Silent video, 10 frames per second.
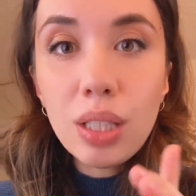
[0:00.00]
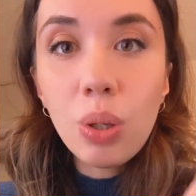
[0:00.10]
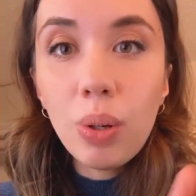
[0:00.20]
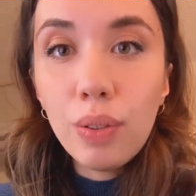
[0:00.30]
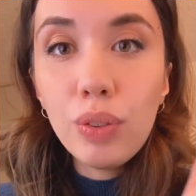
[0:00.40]

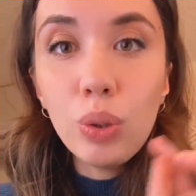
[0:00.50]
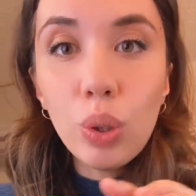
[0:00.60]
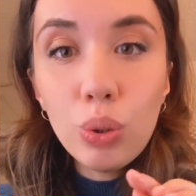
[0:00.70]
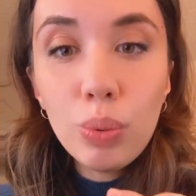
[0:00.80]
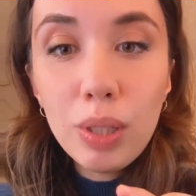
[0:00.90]
So if you
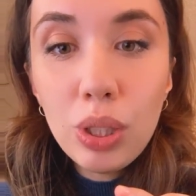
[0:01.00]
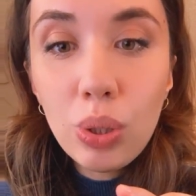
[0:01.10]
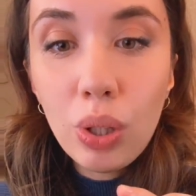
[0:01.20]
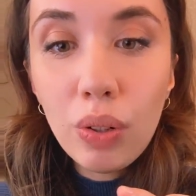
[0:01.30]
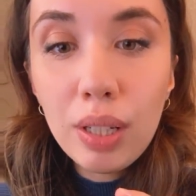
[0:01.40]
go to my
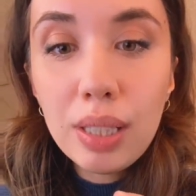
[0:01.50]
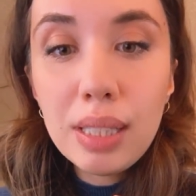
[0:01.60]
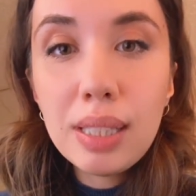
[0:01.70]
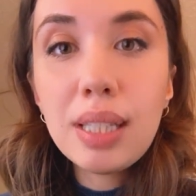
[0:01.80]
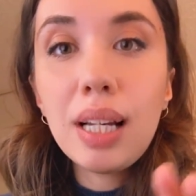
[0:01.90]

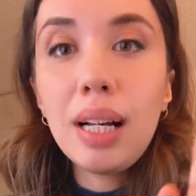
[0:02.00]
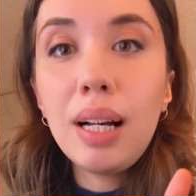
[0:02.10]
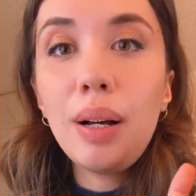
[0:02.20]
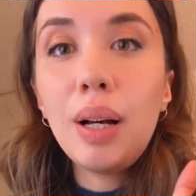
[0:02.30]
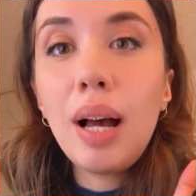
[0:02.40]
stories,
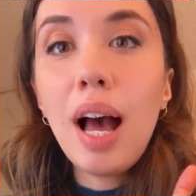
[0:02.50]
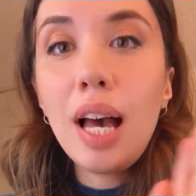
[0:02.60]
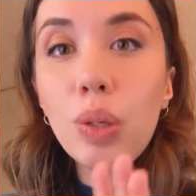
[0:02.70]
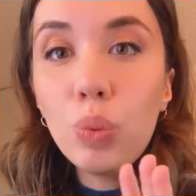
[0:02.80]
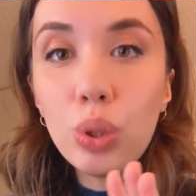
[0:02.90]

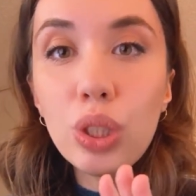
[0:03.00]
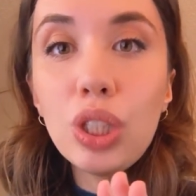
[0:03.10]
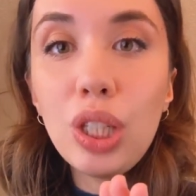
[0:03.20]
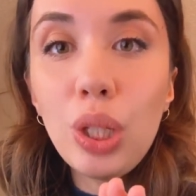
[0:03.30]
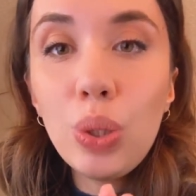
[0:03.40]
I will
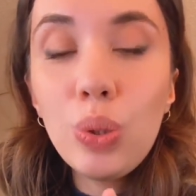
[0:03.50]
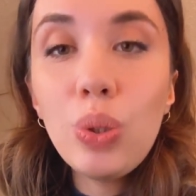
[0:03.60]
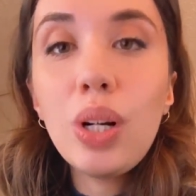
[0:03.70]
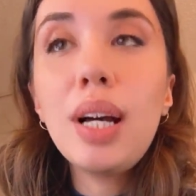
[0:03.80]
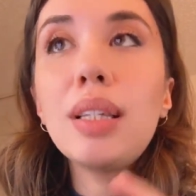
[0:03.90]
see
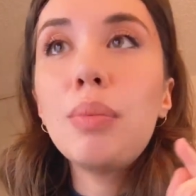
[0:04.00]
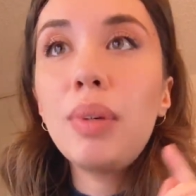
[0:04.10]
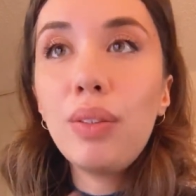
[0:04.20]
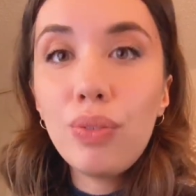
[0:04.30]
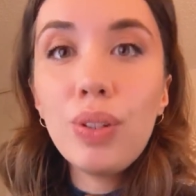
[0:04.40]
you at
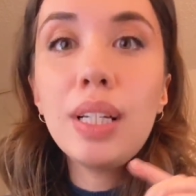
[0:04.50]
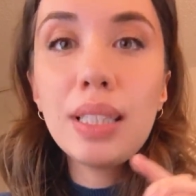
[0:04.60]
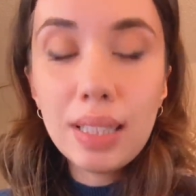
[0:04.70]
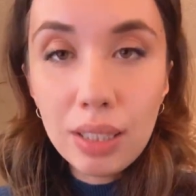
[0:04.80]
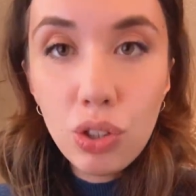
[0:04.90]
my free
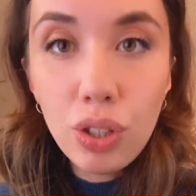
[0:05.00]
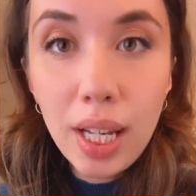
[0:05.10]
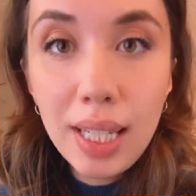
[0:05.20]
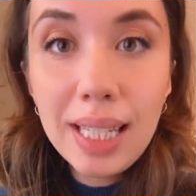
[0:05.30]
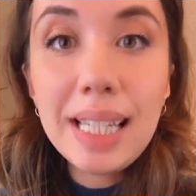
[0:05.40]
Excel
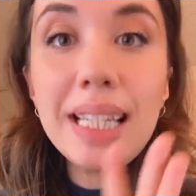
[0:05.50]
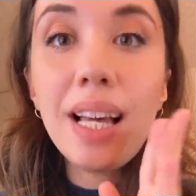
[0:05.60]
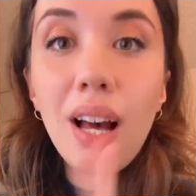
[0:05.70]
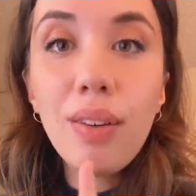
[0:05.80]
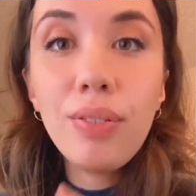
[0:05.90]
training in
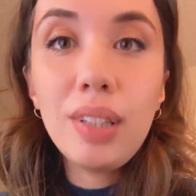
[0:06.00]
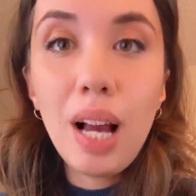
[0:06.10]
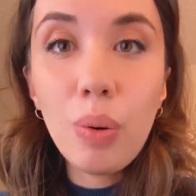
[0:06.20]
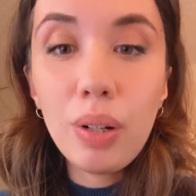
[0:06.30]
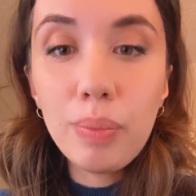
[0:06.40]
half an
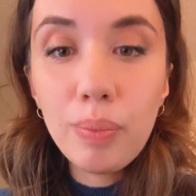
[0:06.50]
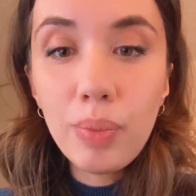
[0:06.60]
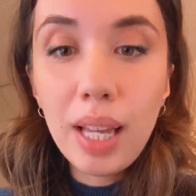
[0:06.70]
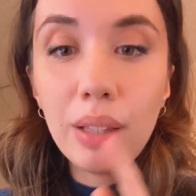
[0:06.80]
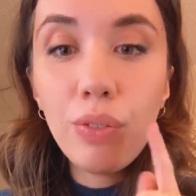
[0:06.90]
hour
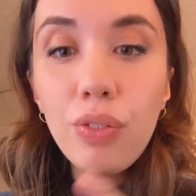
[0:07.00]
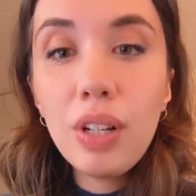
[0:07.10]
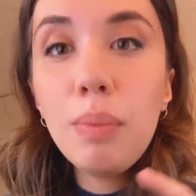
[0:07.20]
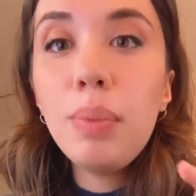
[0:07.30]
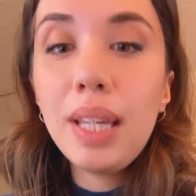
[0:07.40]
at
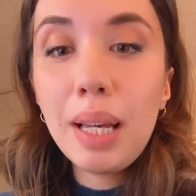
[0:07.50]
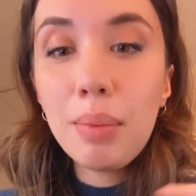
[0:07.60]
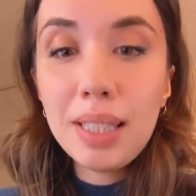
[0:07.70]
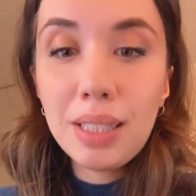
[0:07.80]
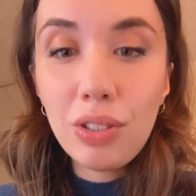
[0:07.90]
3 p.m.
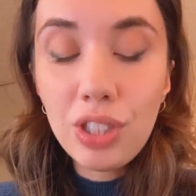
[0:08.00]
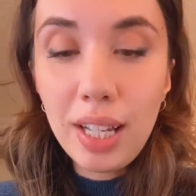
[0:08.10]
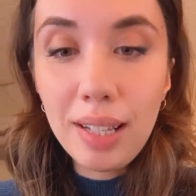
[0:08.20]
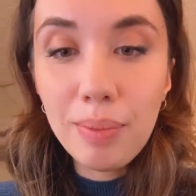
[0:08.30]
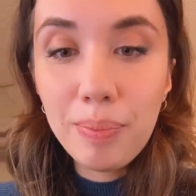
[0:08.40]
Eastern
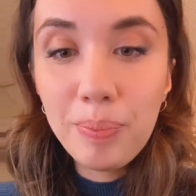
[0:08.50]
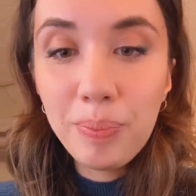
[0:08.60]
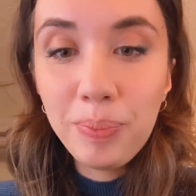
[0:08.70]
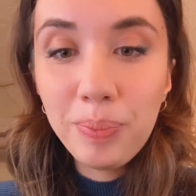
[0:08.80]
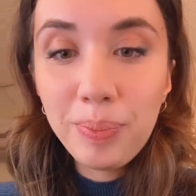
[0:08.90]
time.
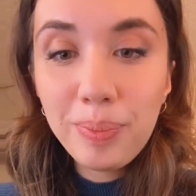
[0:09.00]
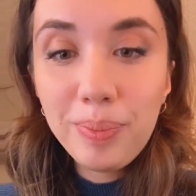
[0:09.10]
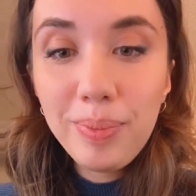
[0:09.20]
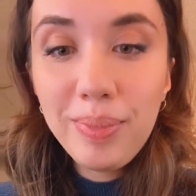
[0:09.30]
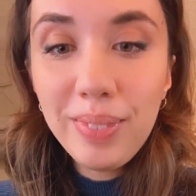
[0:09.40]

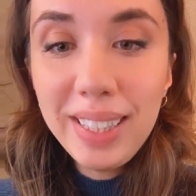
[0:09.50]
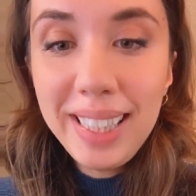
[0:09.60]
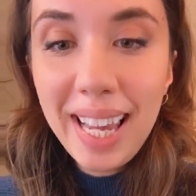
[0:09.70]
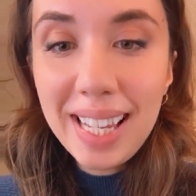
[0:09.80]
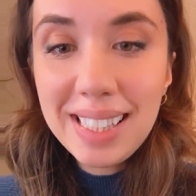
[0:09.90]

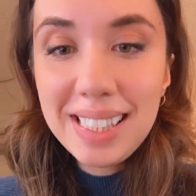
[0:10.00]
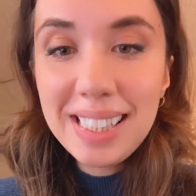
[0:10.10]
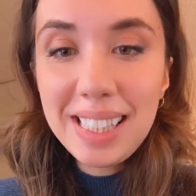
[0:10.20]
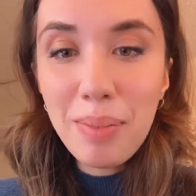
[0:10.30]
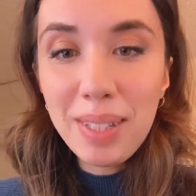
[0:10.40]
Yay, I
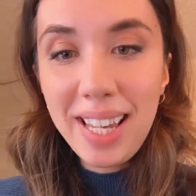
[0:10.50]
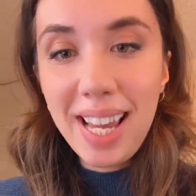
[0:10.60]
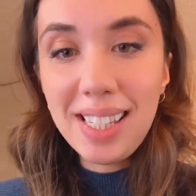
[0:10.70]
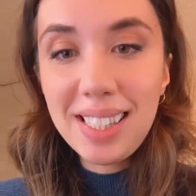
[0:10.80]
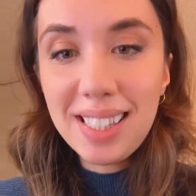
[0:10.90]
see some
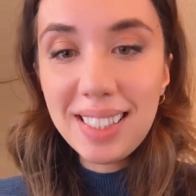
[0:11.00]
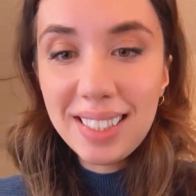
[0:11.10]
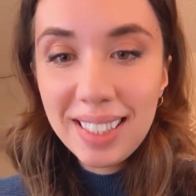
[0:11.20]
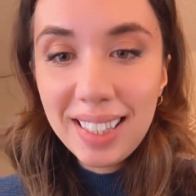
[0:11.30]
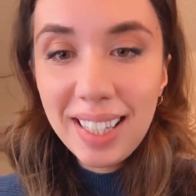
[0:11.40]
yays.
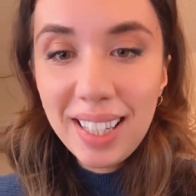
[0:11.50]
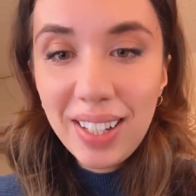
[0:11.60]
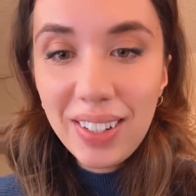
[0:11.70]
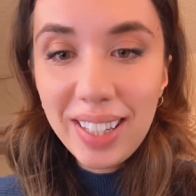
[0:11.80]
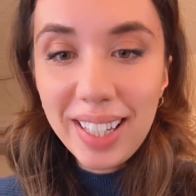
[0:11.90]

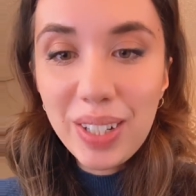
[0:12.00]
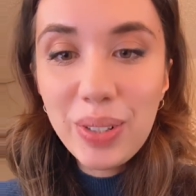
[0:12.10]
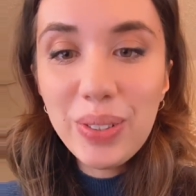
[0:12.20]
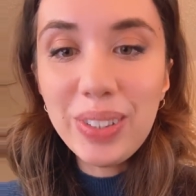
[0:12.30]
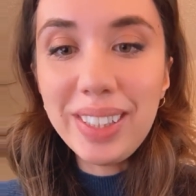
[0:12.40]
Okay,
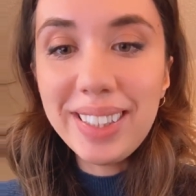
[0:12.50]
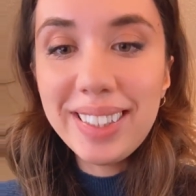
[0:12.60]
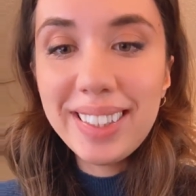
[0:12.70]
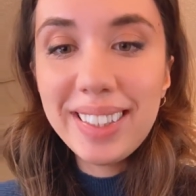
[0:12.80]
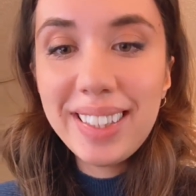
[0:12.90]
cool.
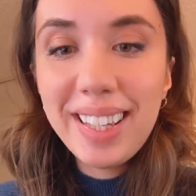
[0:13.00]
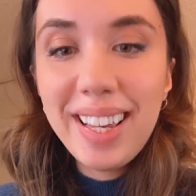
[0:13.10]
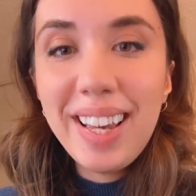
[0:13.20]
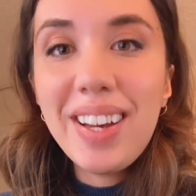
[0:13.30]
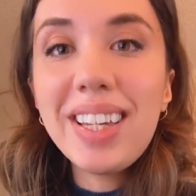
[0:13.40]

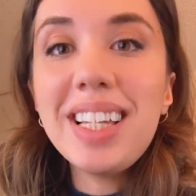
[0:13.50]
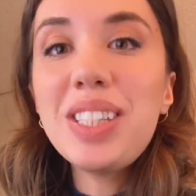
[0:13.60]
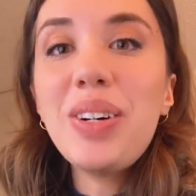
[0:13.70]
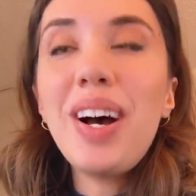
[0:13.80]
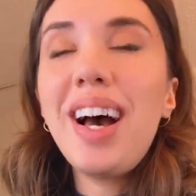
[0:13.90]
Okay,
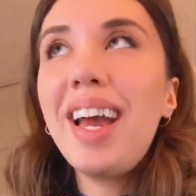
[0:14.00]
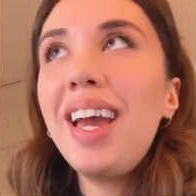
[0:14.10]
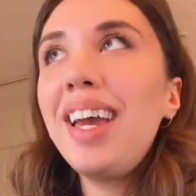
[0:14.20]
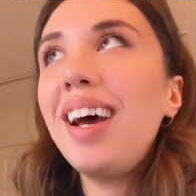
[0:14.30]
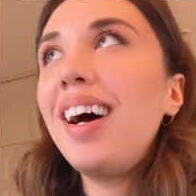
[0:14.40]
so
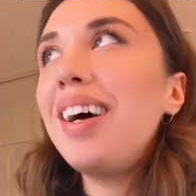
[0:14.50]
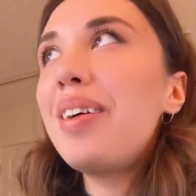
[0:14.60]
I